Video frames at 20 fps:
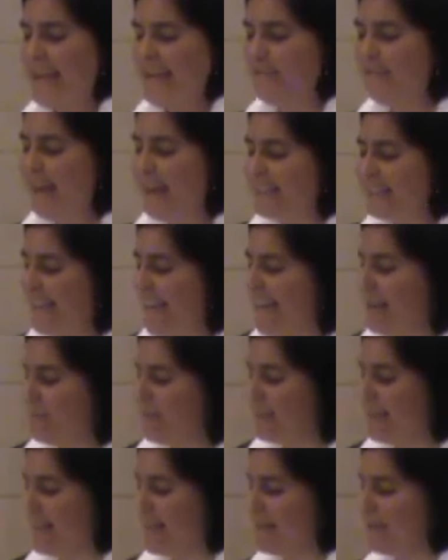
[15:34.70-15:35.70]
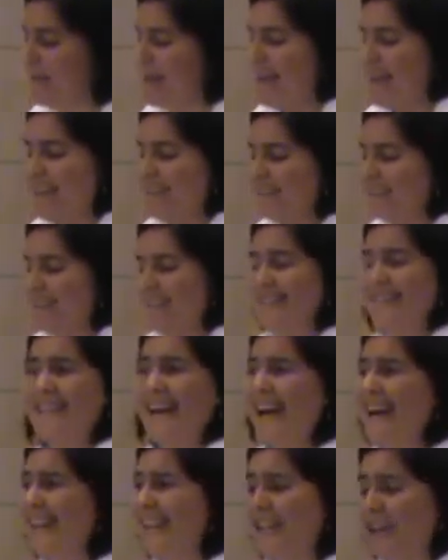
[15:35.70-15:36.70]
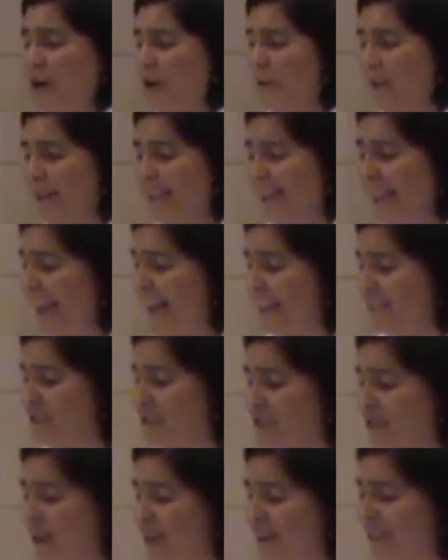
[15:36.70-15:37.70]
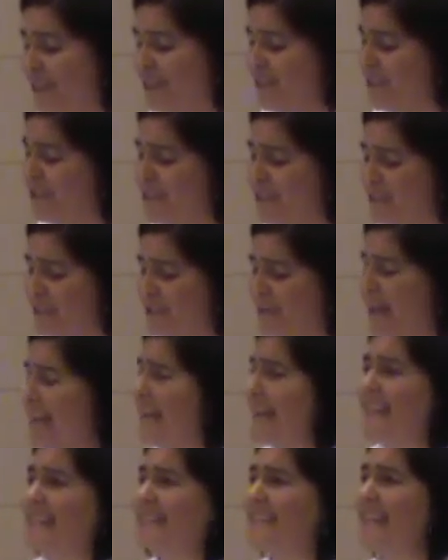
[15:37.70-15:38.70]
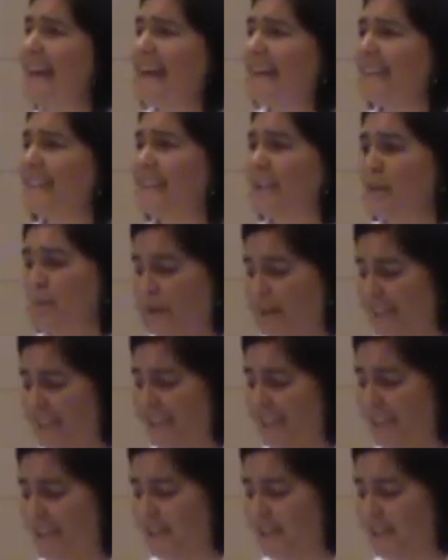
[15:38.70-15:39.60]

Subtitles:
In fact, Abraham does not go in headstrong to do exactly what